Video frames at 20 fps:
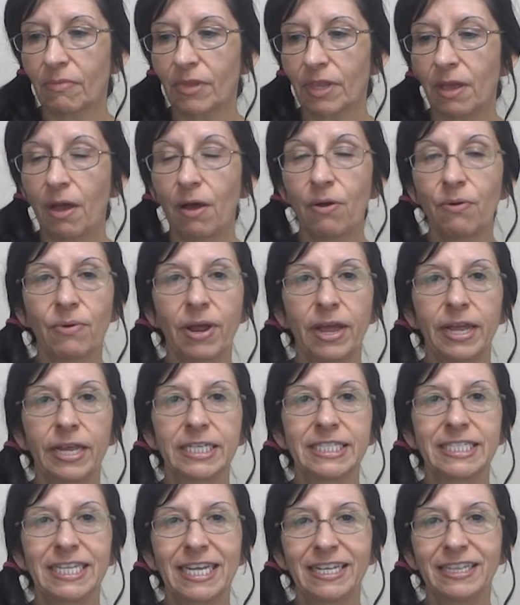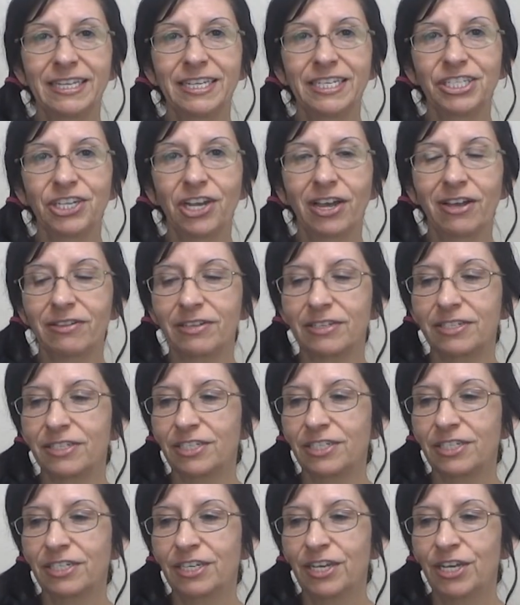All right, daily
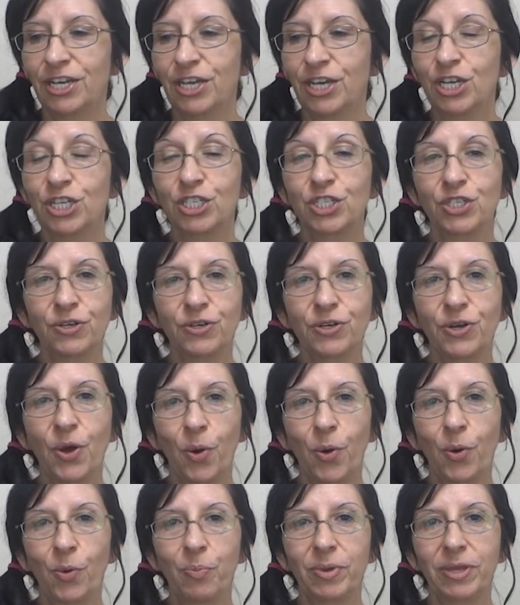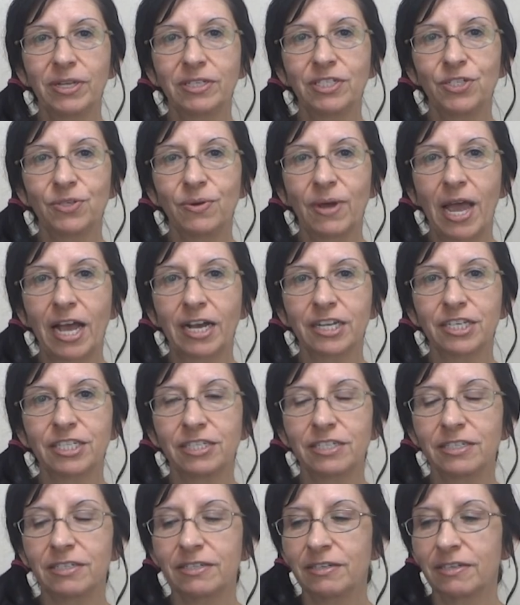challenge. Turn hope into
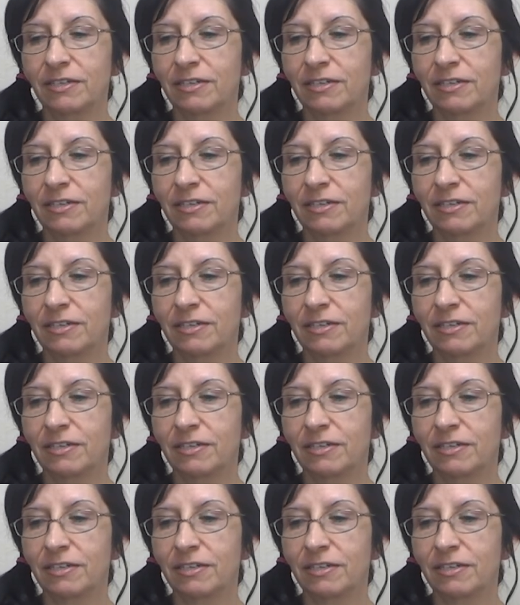action.